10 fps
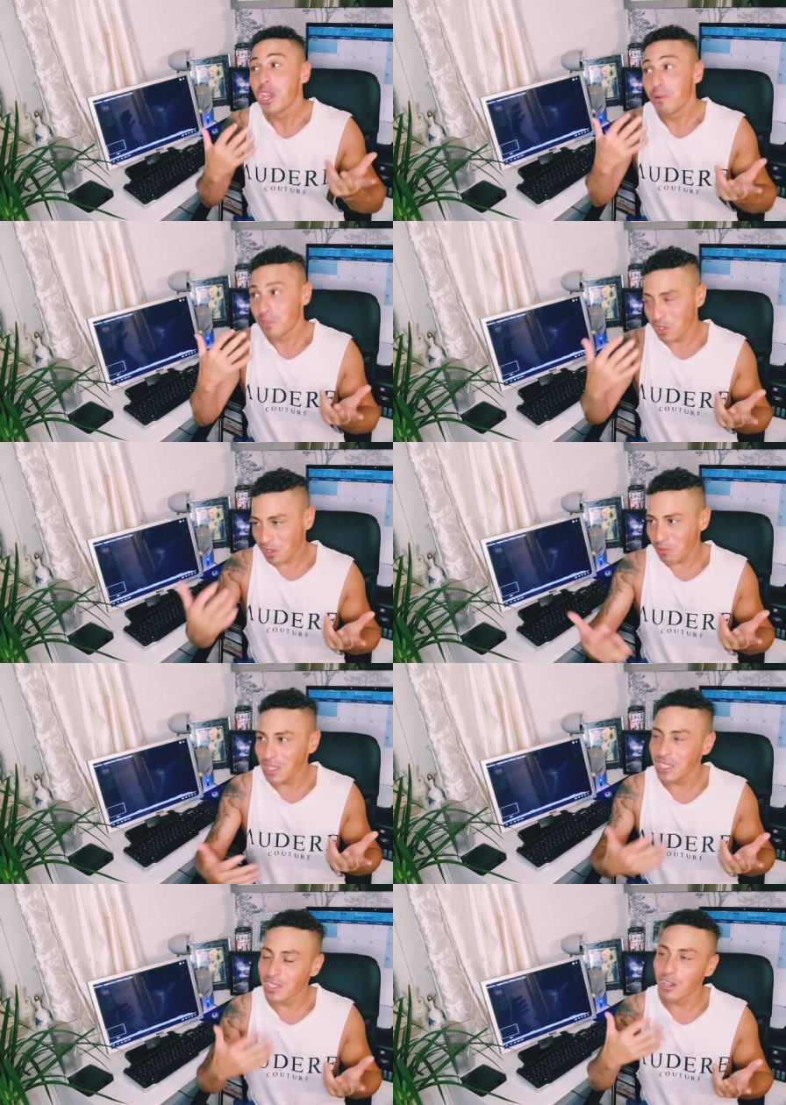who has just
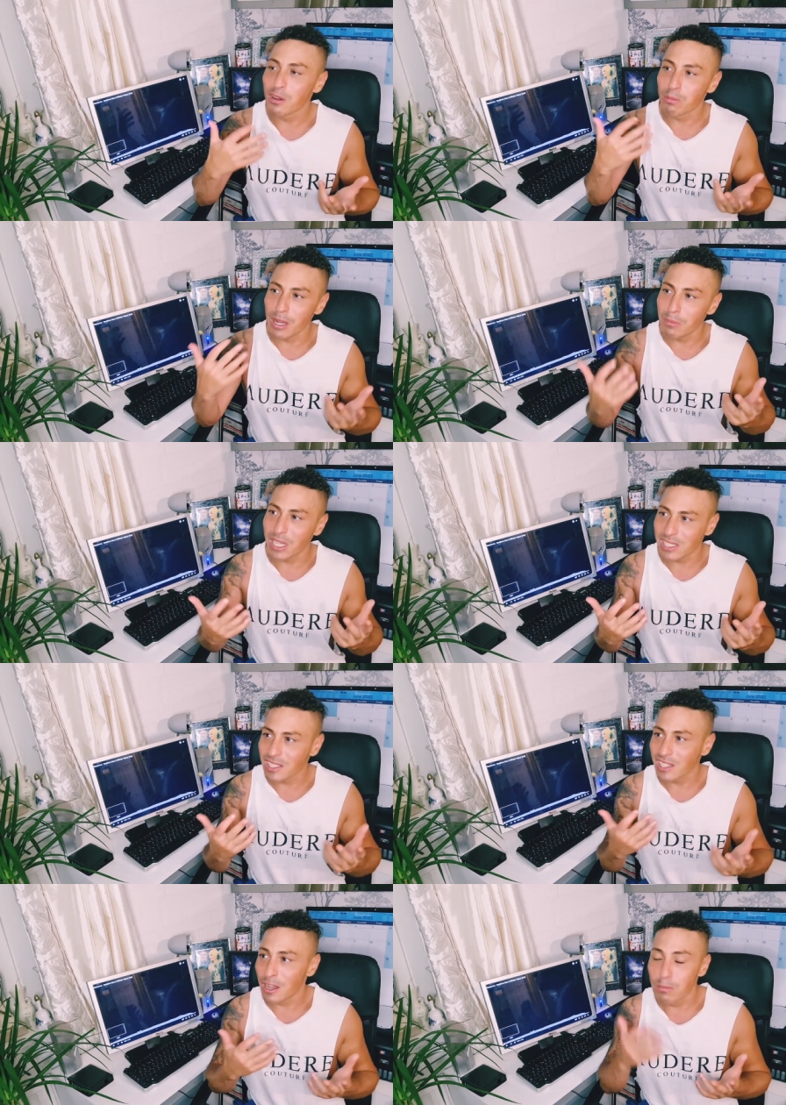released her
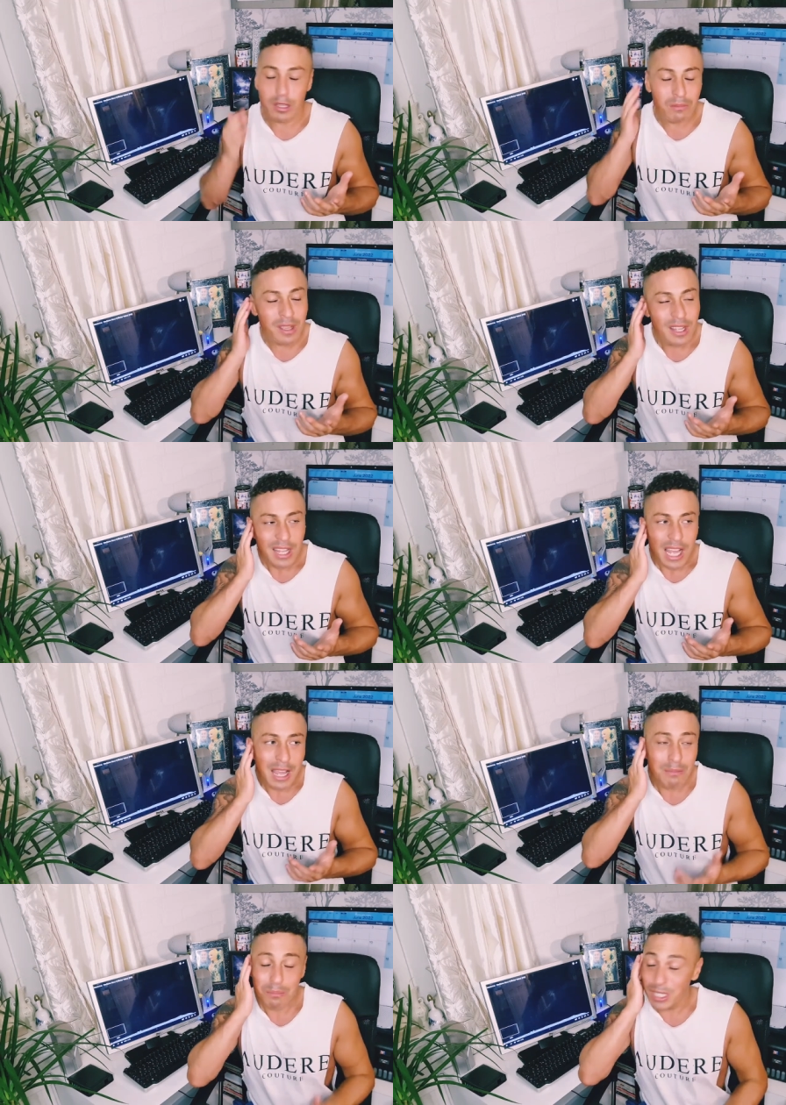remixes album,
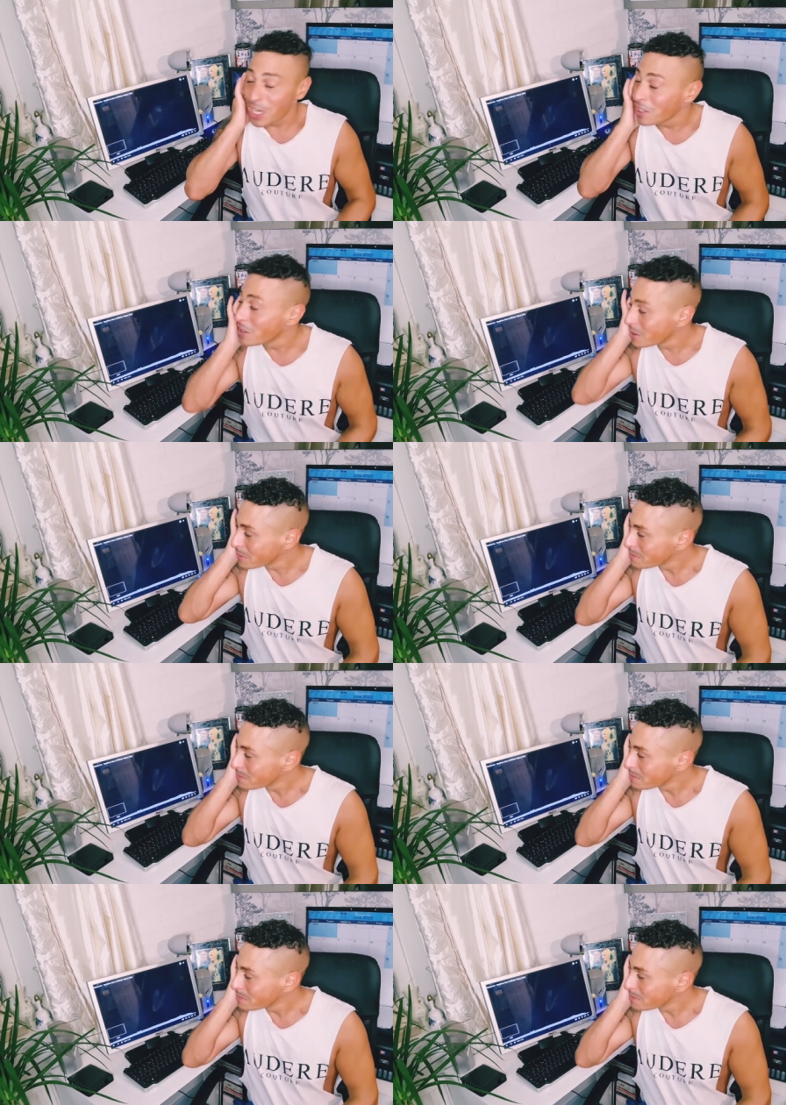um, Madonna.